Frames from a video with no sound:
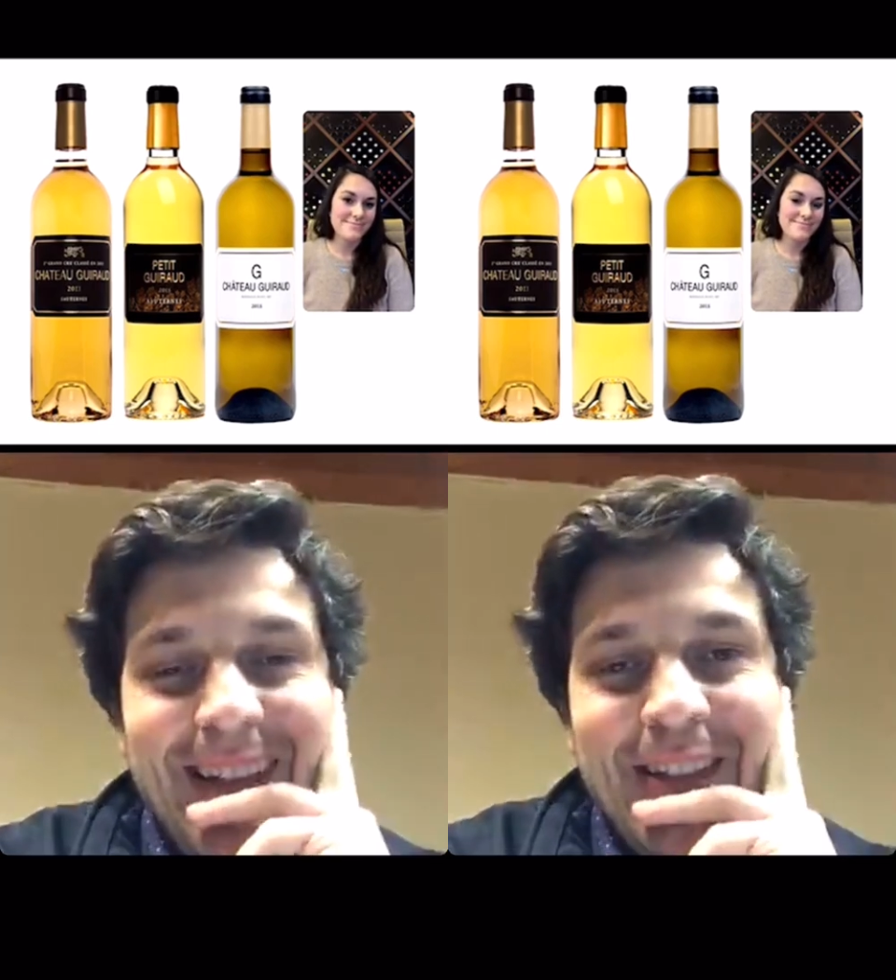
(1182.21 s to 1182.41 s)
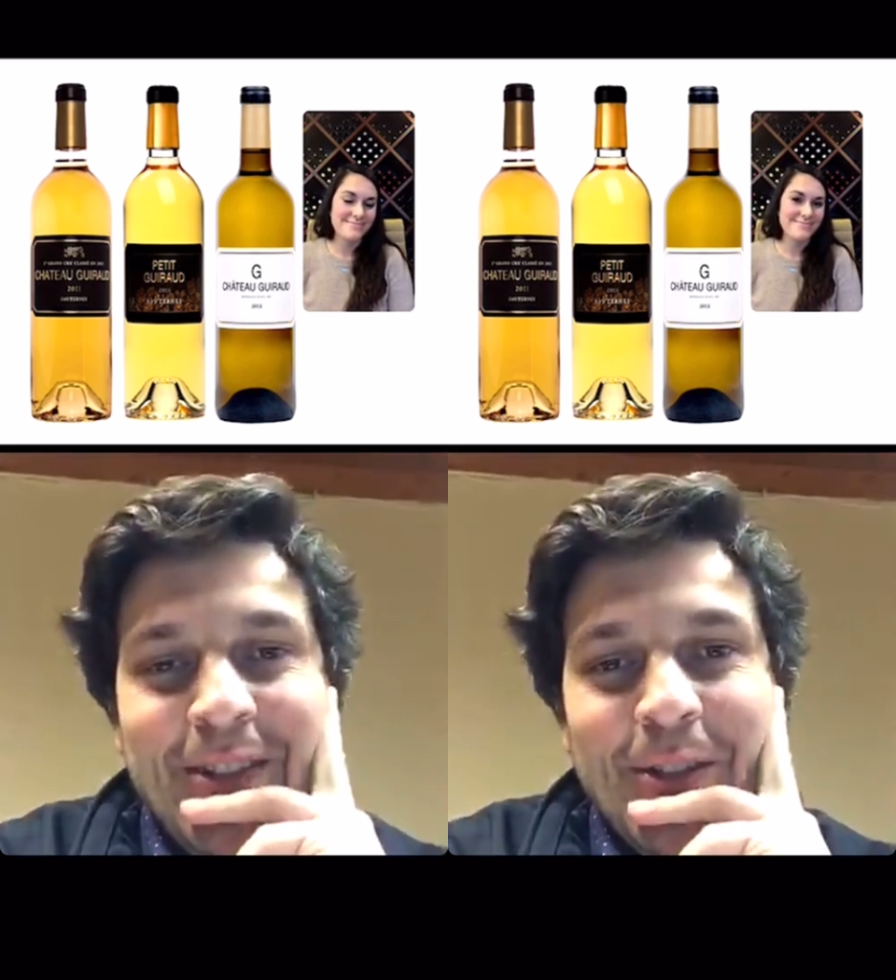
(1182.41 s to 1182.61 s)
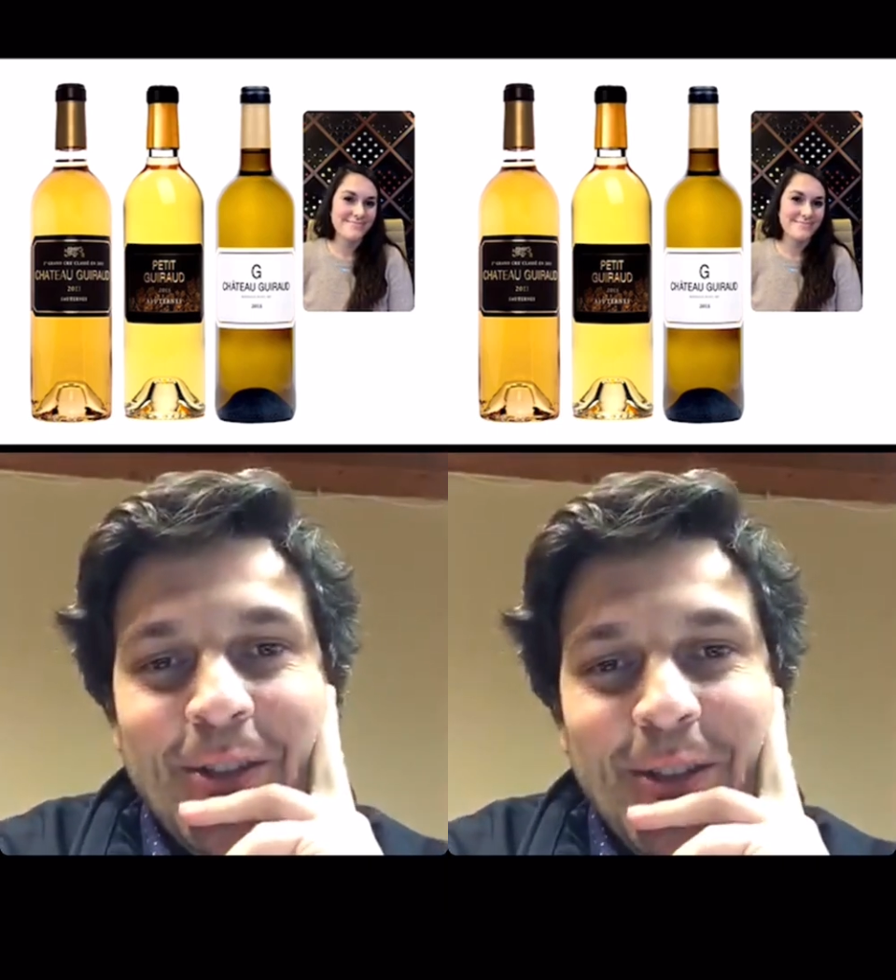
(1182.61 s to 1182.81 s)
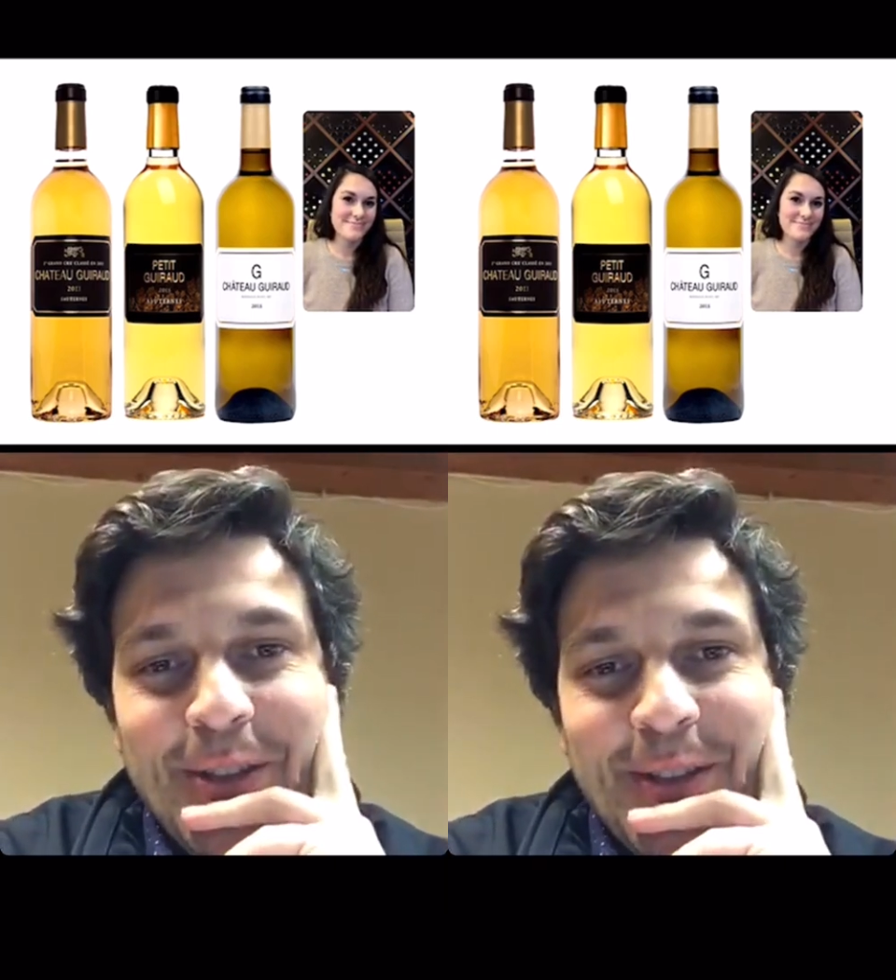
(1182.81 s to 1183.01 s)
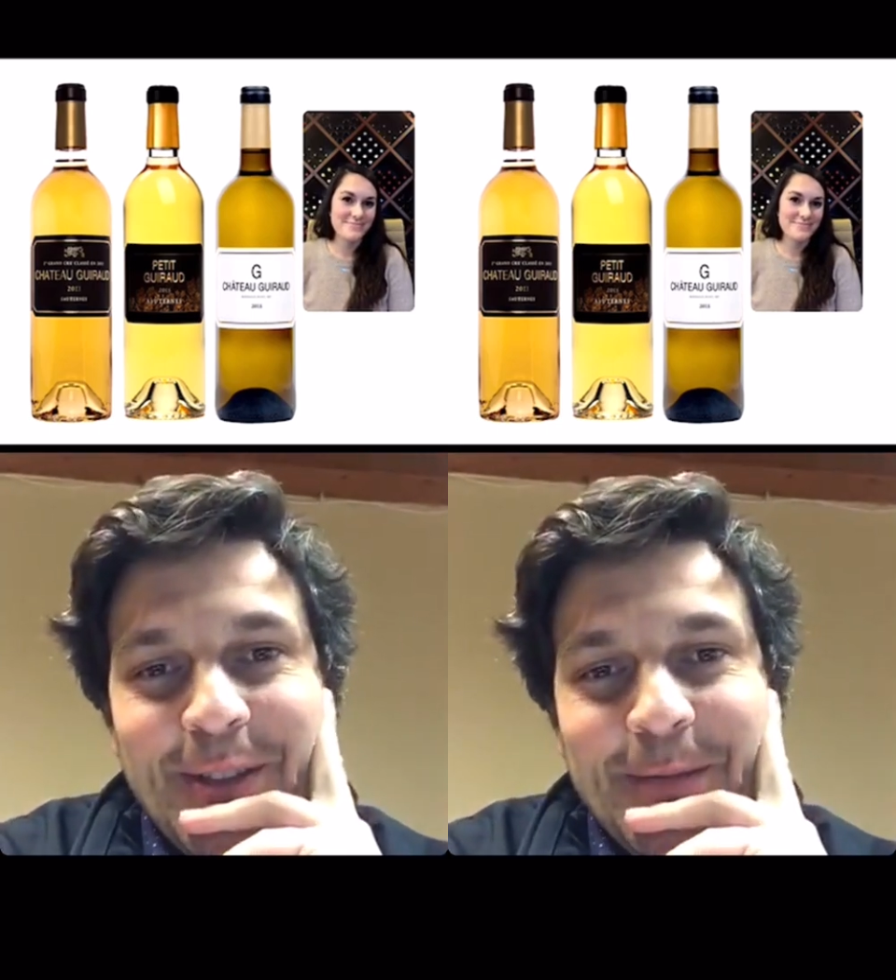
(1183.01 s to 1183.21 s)

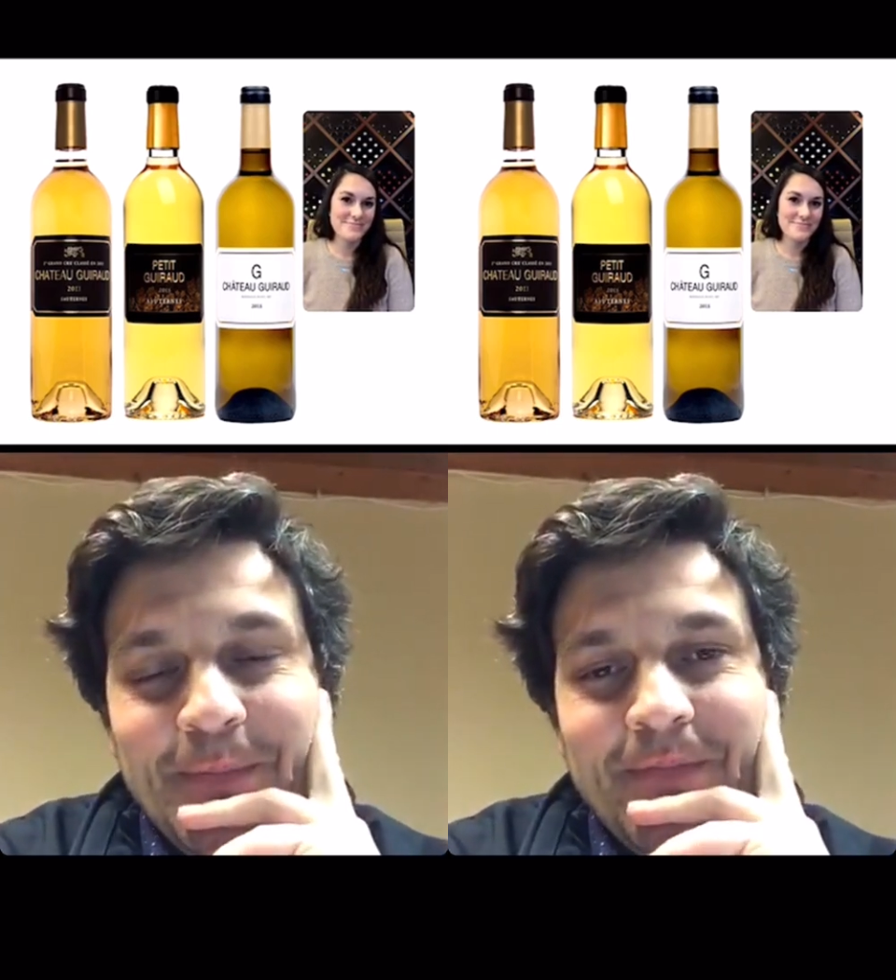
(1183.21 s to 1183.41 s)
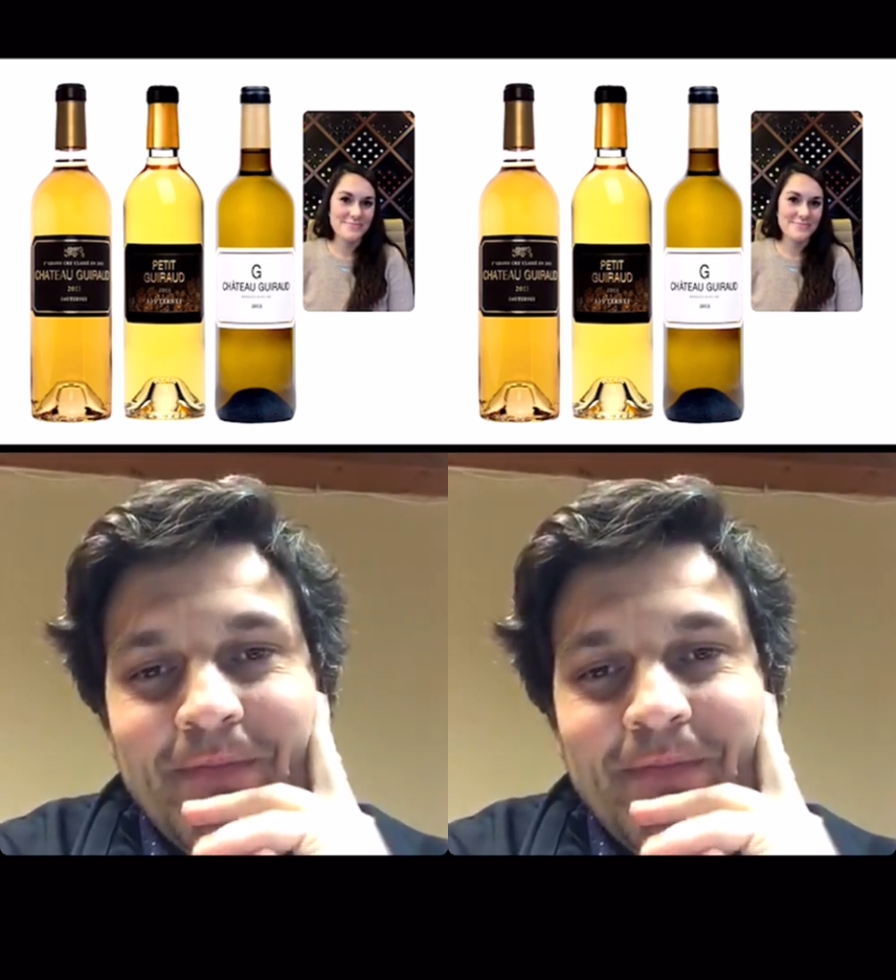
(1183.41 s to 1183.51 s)
So